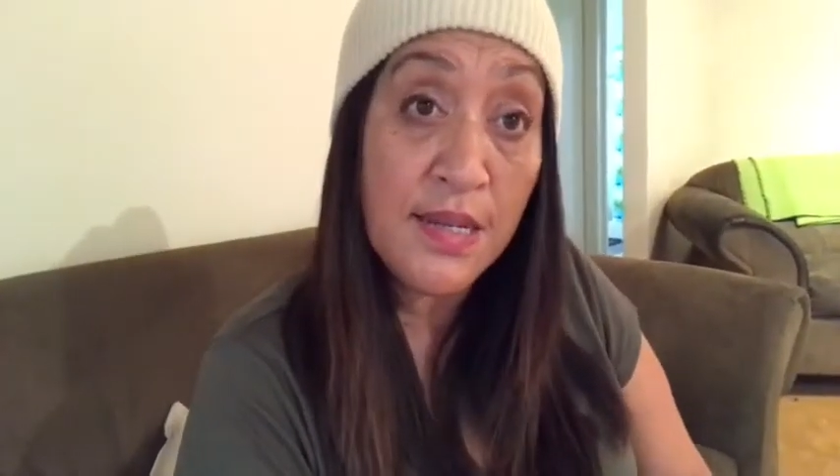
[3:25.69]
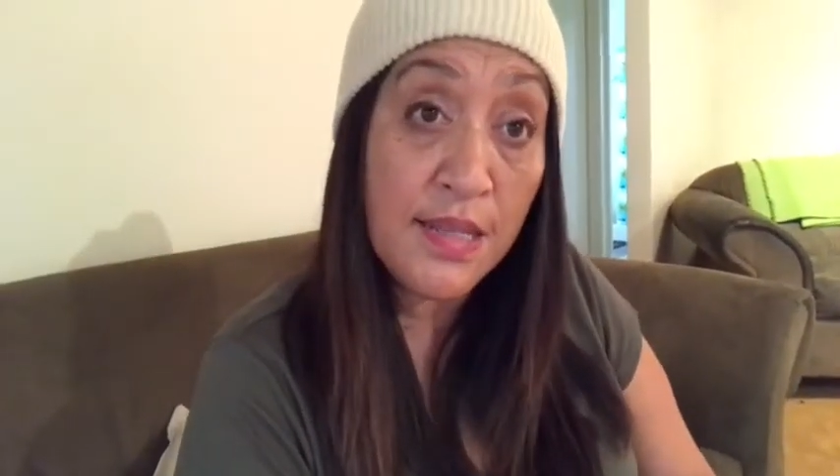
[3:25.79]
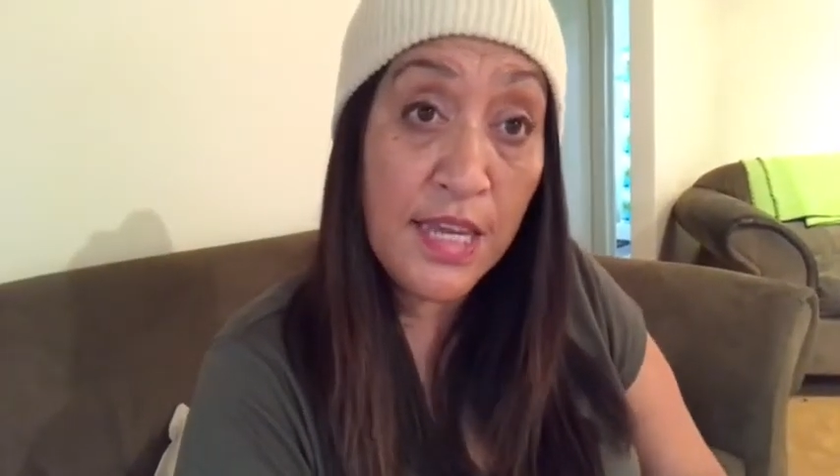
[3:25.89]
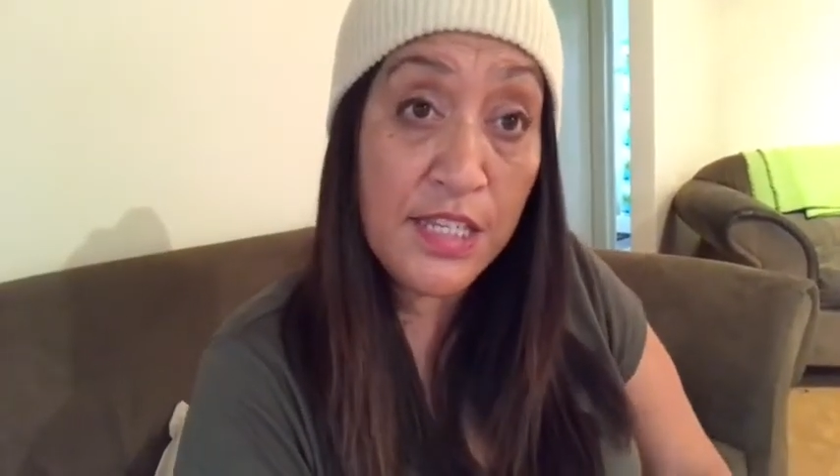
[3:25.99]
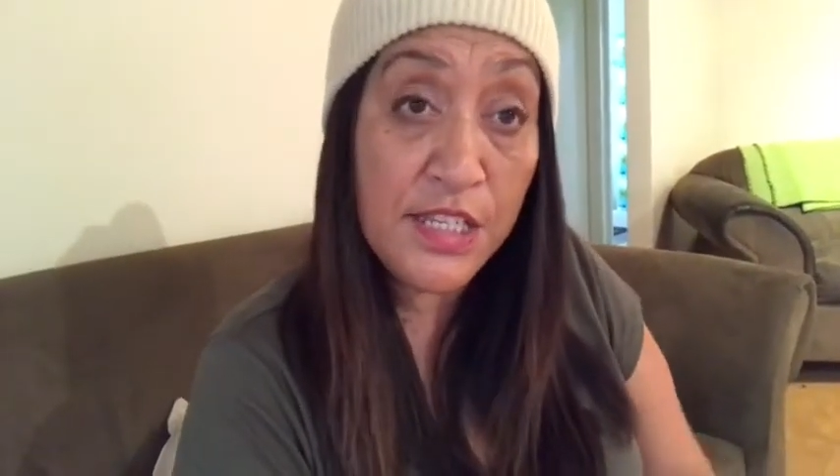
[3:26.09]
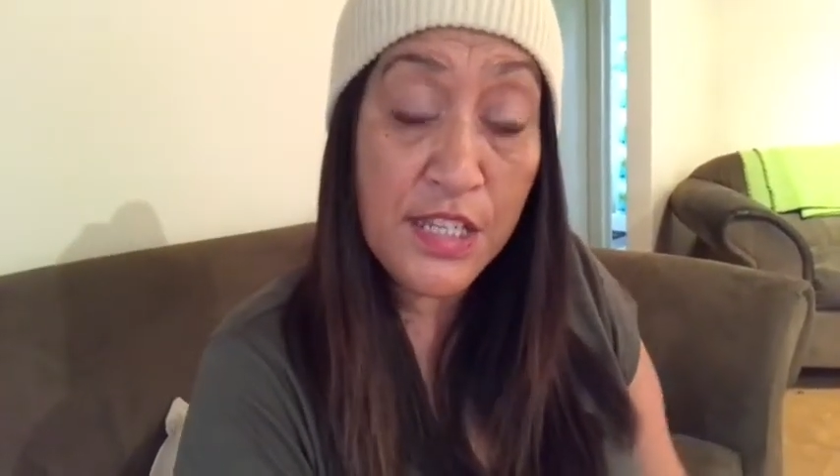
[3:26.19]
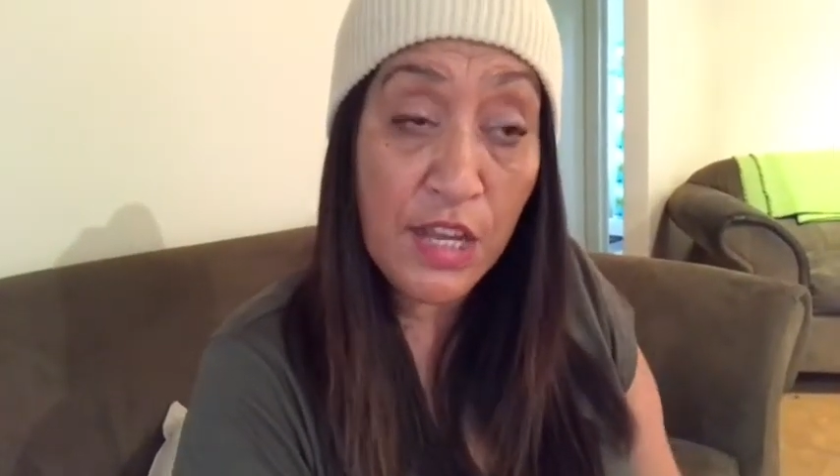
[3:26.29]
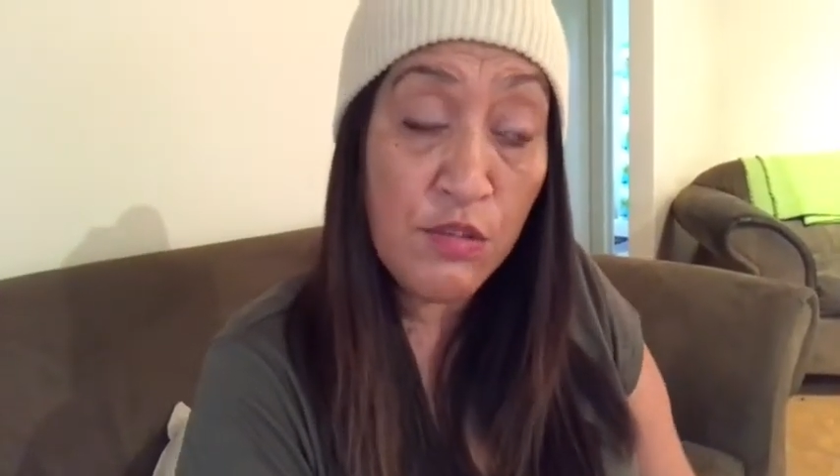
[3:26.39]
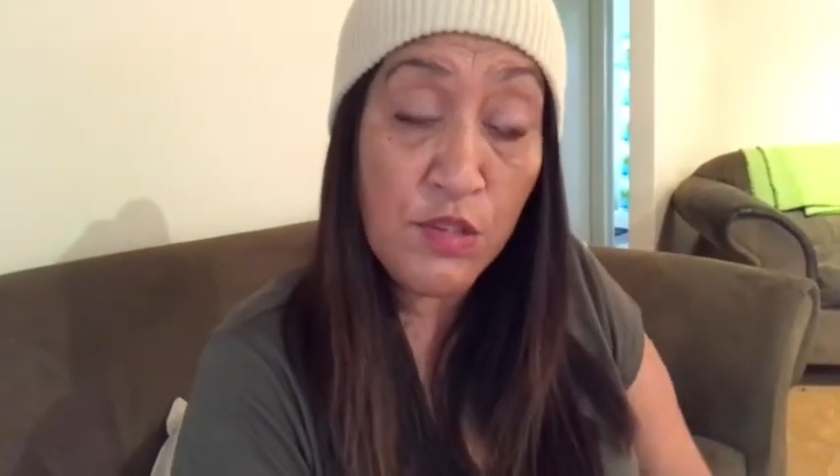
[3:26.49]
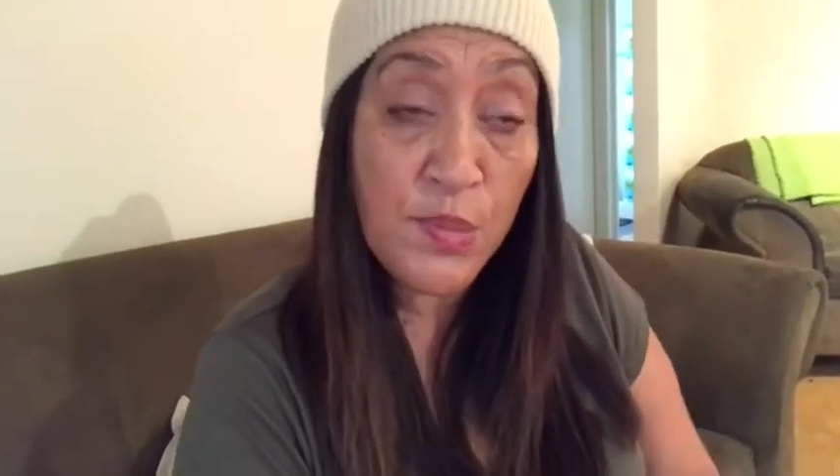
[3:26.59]
that's
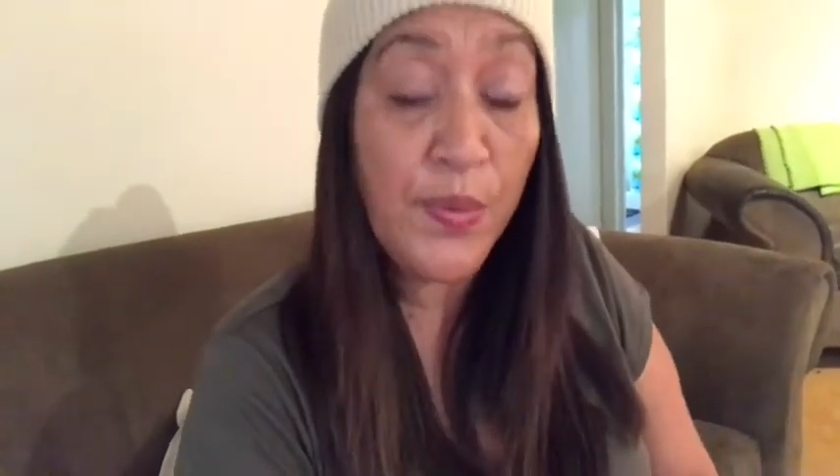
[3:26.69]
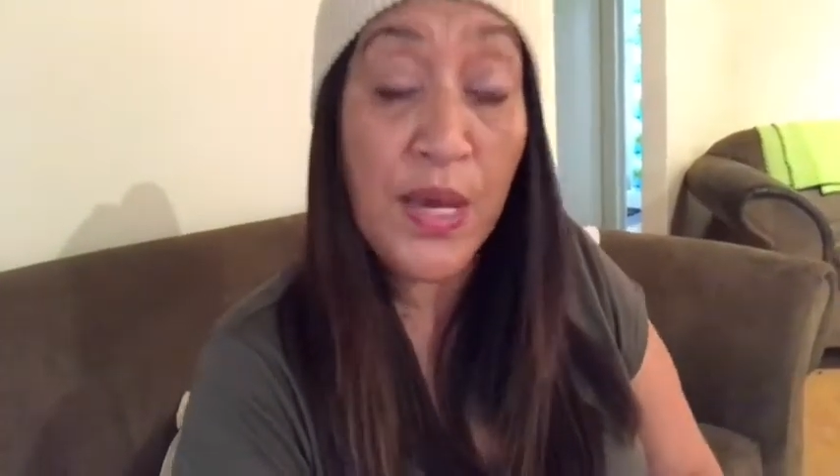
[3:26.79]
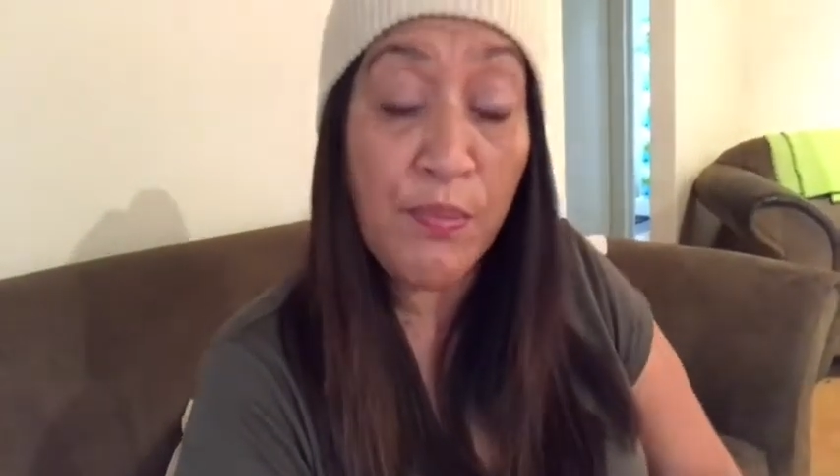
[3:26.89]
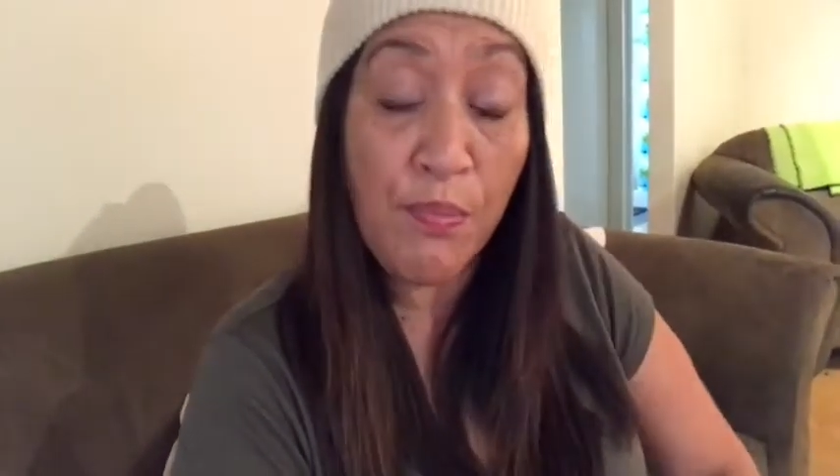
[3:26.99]
Daniel's big